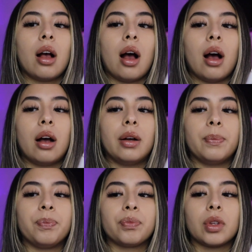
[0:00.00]

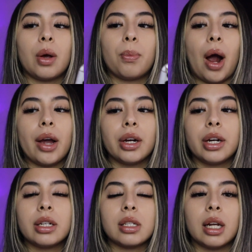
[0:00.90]

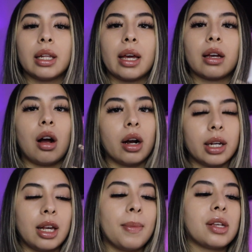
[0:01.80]
prior to like
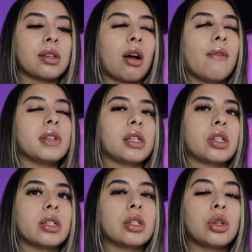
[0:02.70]
our emails and
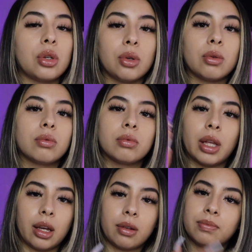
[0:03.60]
conversation to
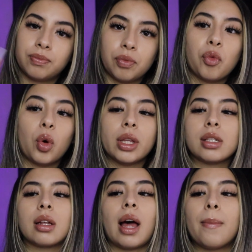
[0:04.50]
like for
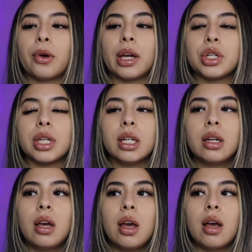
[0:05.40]
this
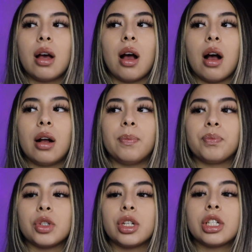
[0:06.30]
collaboration,
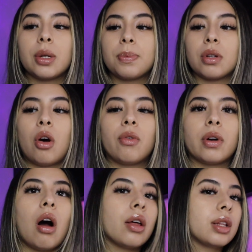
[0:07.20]
she shipped
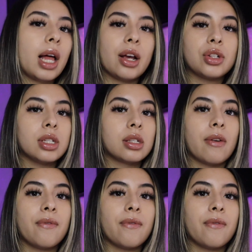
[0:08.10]
over all the lashes